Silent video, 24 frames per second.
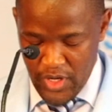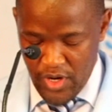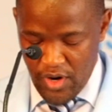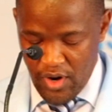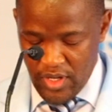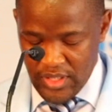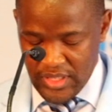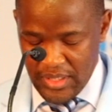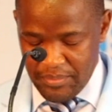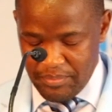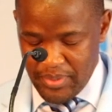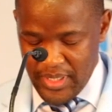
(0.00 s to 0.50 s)

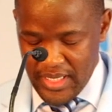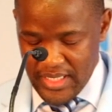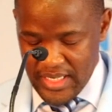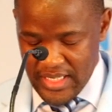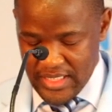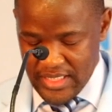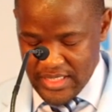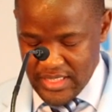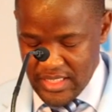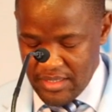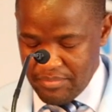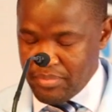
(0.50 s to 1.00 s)
on the
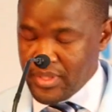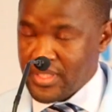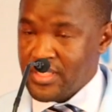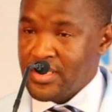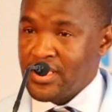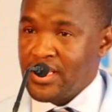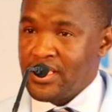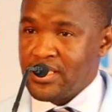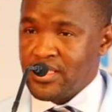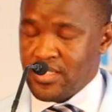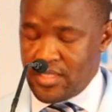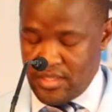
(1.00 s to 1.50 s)
BNSC
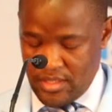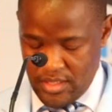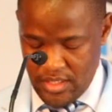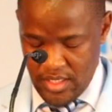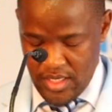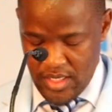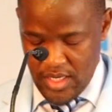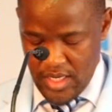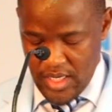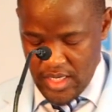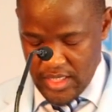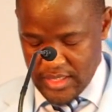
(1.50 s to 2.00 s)
business
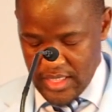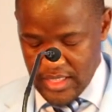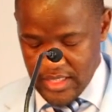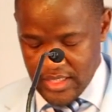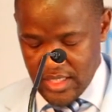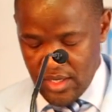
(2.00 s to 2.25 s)
since